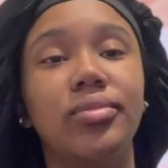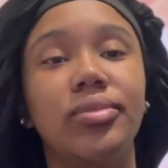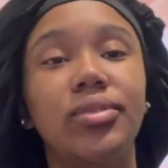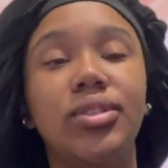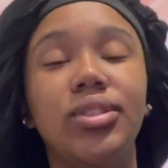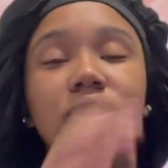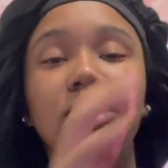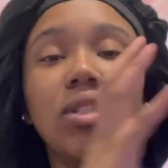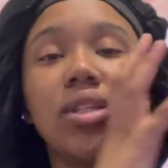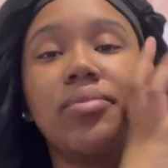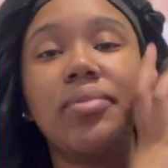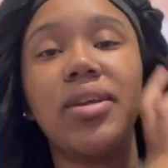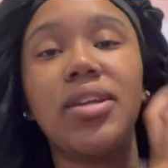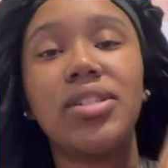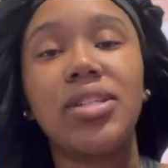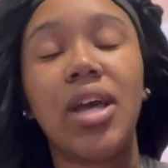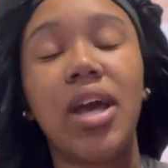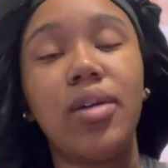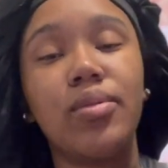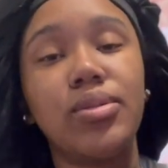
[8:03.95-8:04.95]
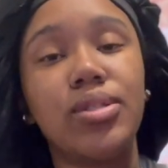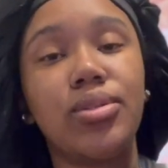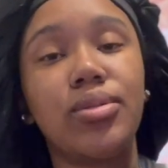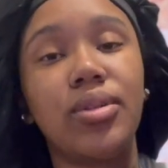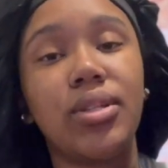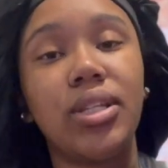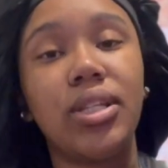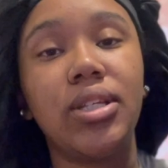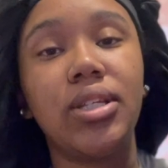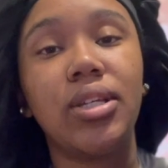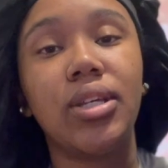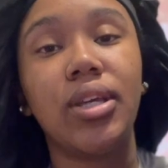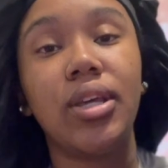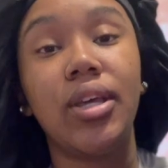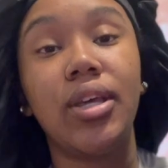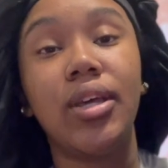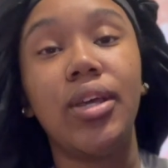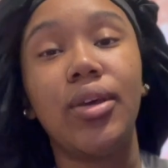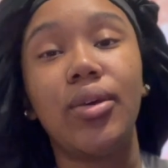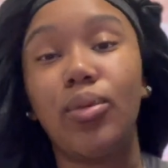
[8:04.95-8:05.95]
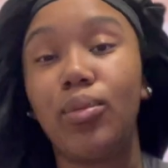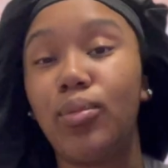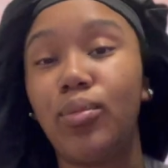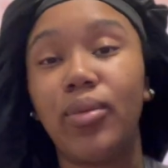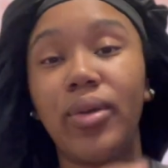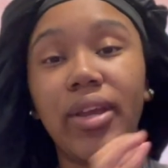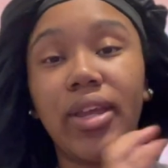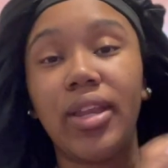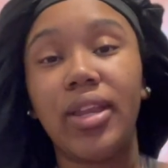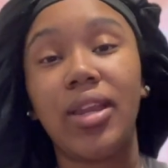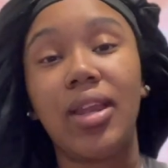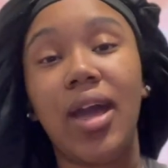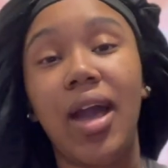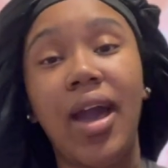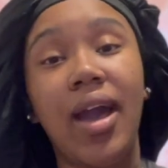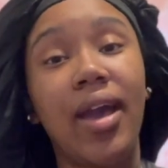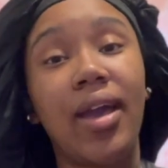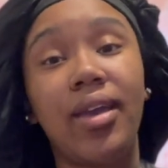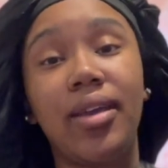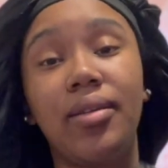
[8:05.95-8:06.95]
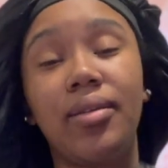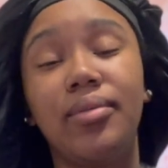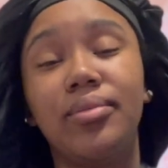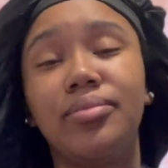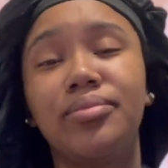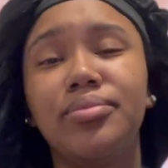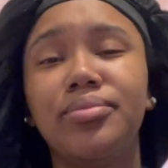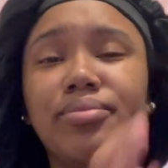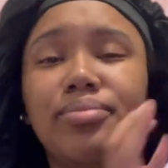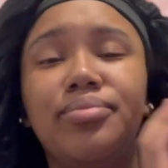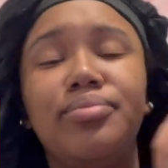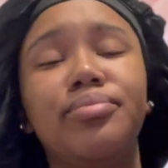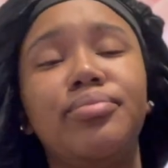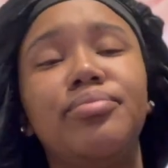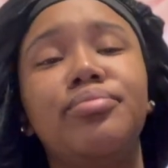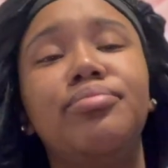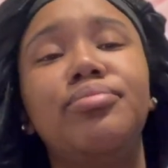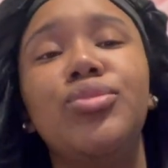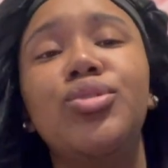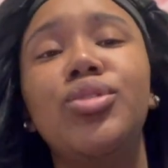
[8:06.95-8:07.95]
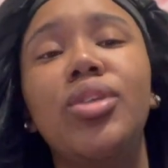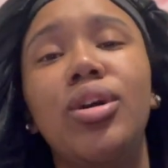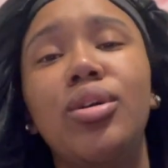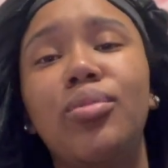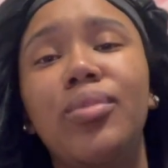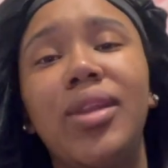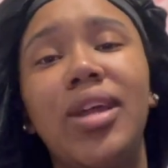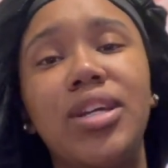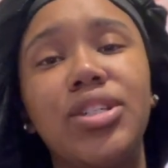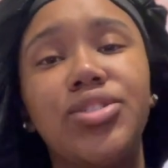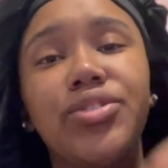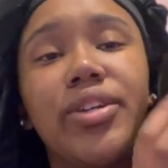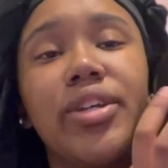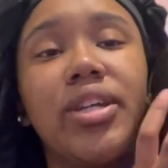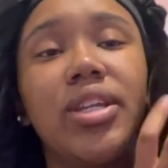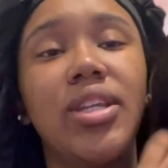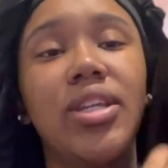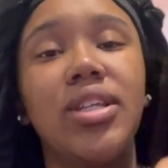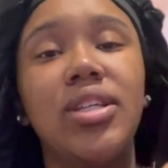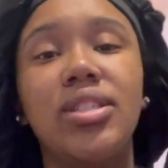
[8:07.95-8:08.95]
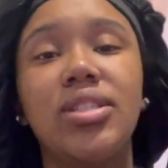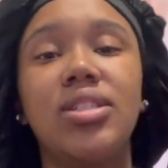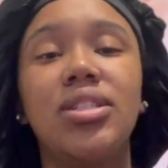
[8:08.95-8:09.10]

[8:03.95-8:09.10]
Just imagine how it's gonna look when I, you know, when I straighten it and